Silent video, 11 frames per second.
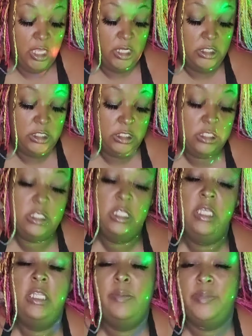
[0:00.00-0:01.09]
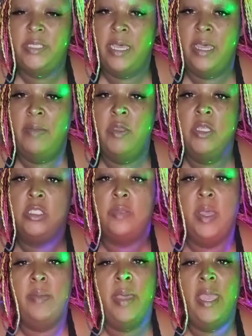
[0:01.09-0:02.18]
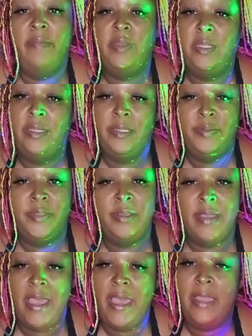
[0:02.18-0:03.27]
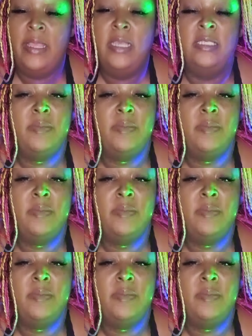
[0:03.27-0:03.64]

And this is just clean up time. Somebody might have to clean up their act.